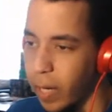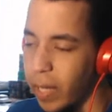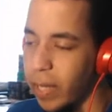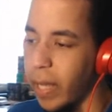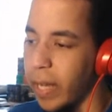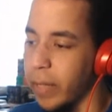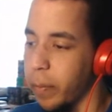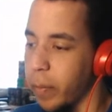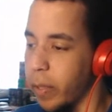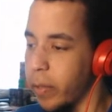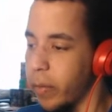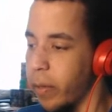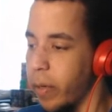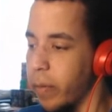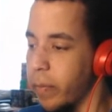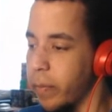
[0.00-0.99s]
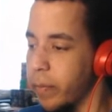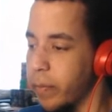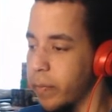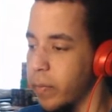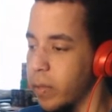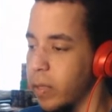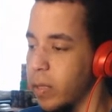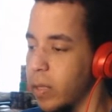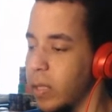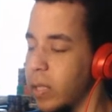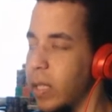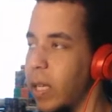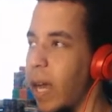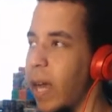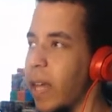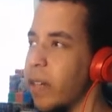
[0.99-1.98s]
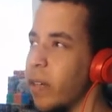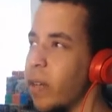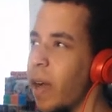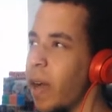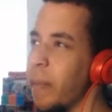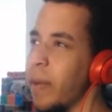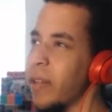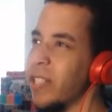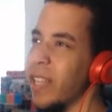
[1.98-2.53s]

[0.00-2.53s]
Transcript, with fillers: I like Murkrow. I don't know how much